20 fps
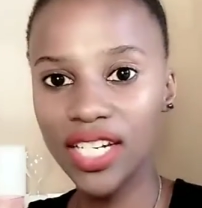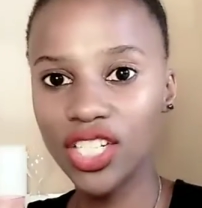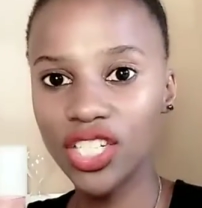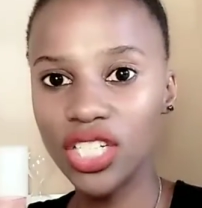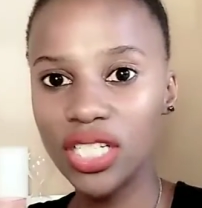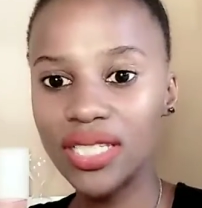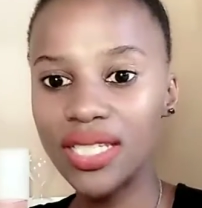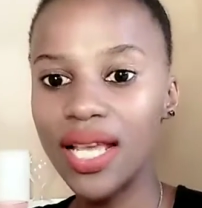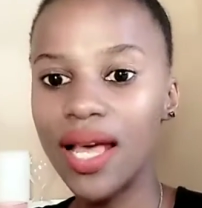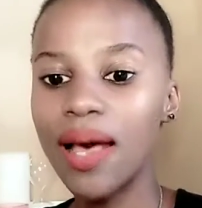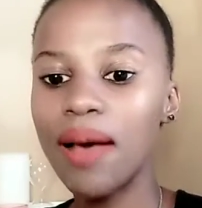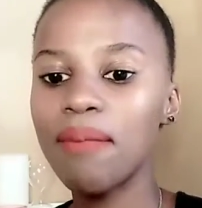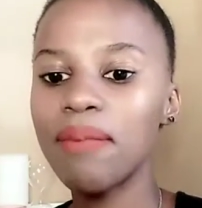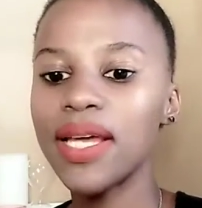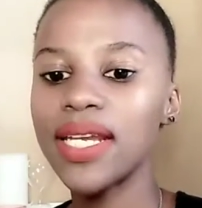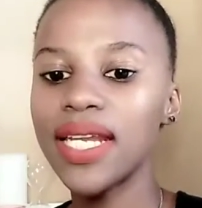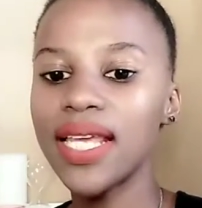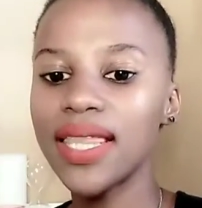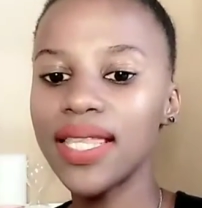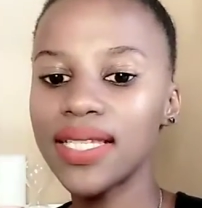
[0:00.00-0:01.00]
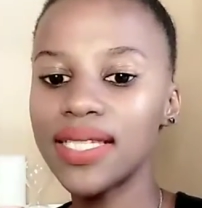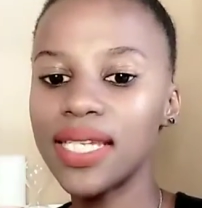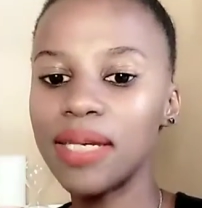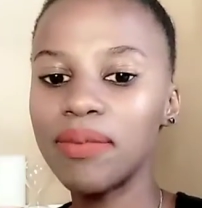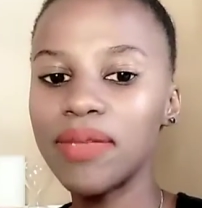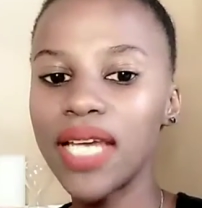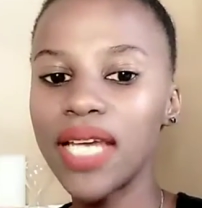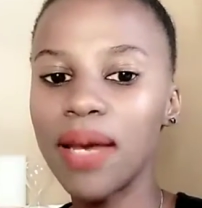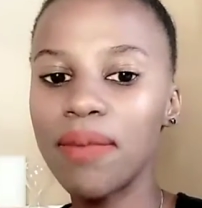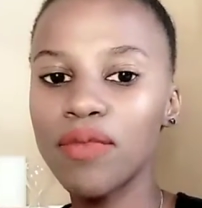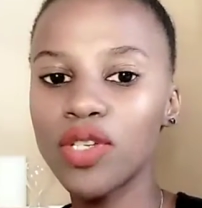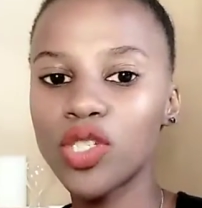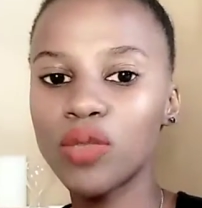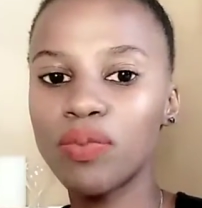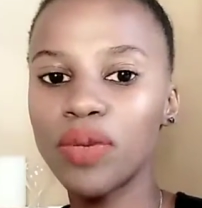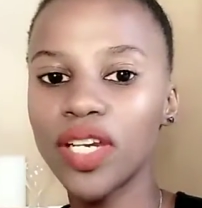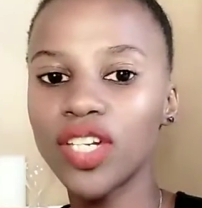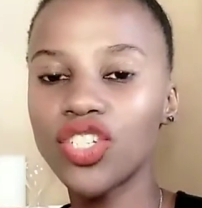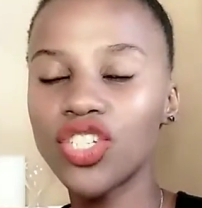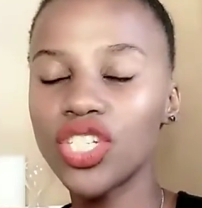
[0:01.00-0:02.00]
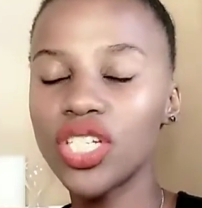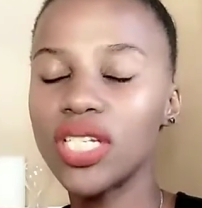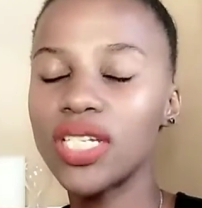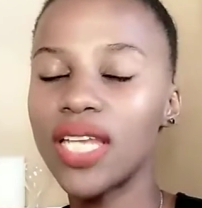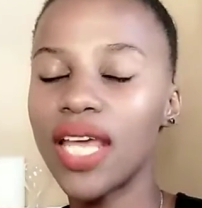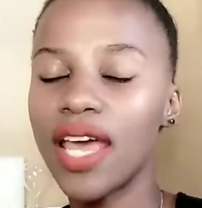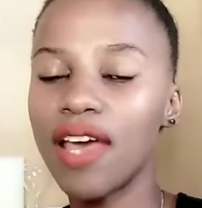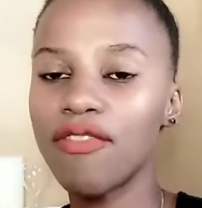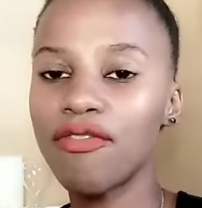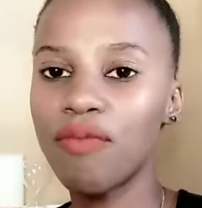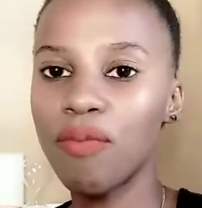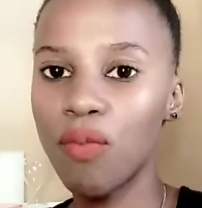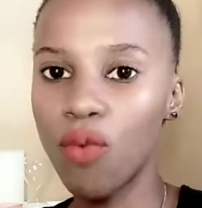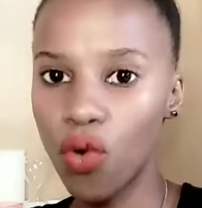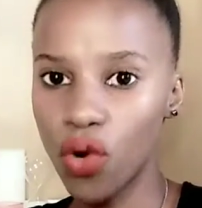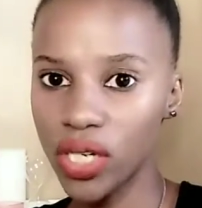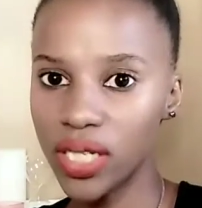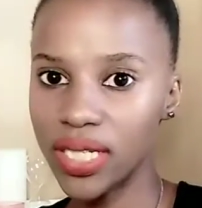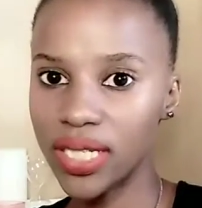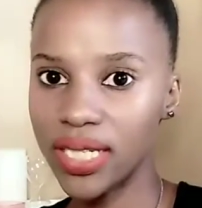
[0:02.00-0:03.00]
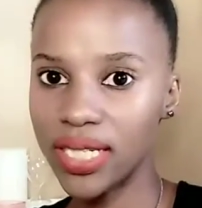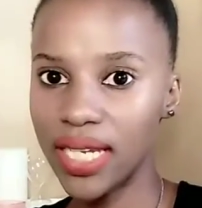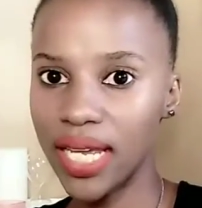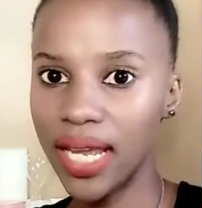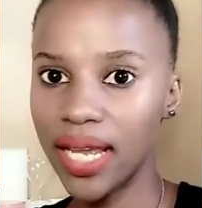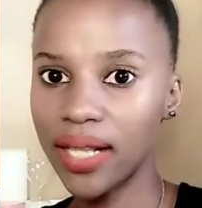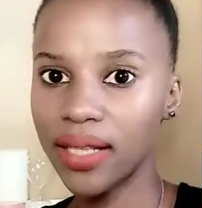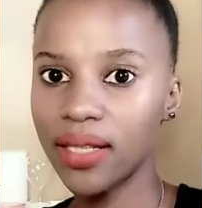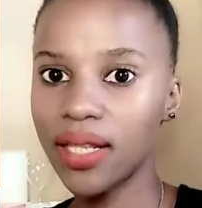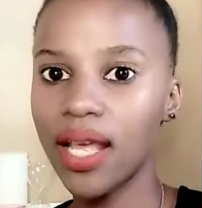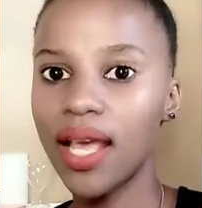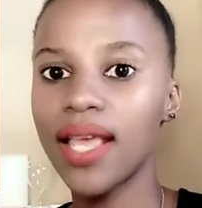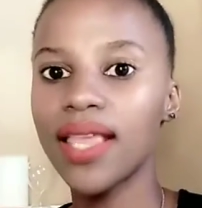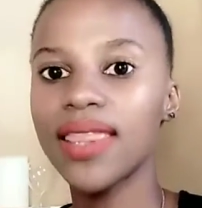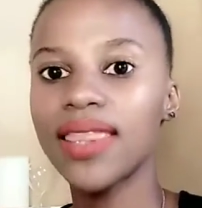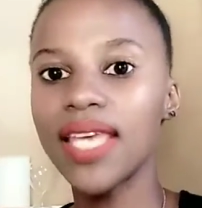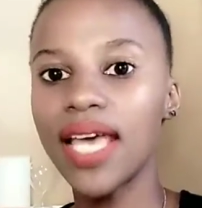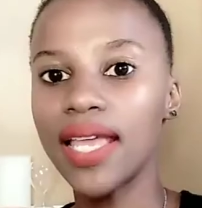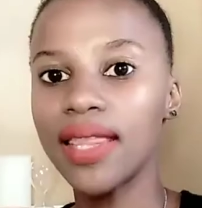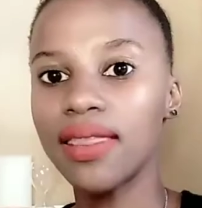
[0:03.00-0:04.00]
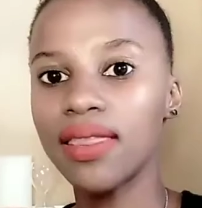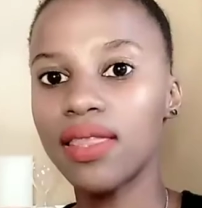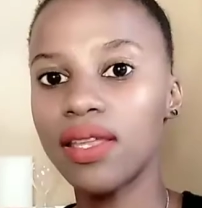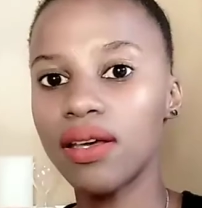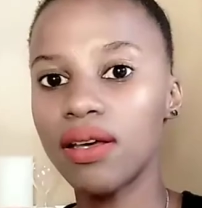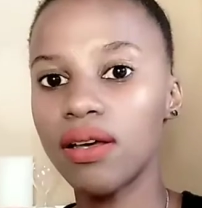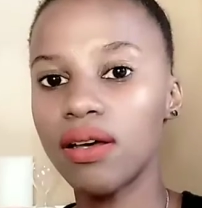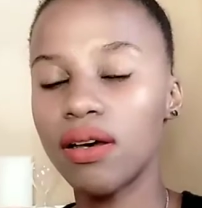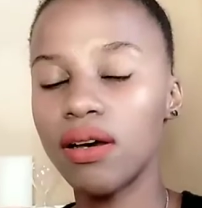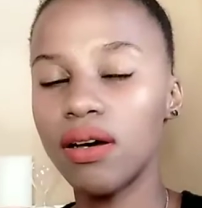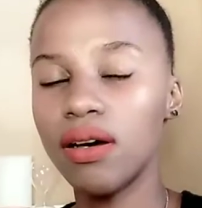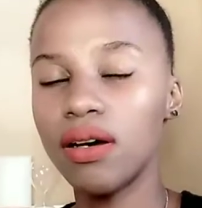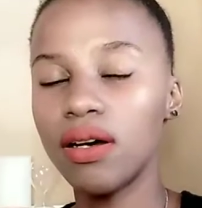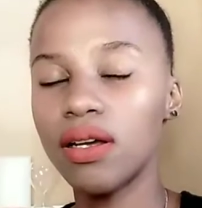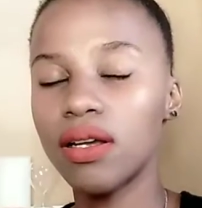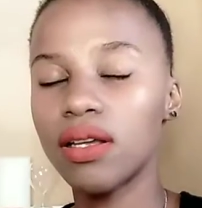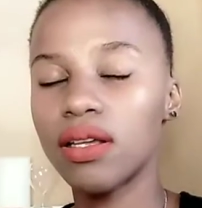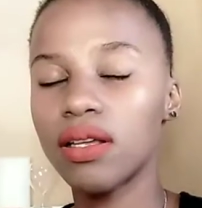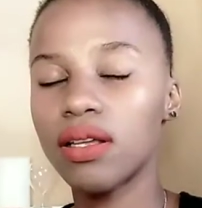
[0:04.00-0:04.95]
sheets, but at the same time, your spreadsheet have more detail than the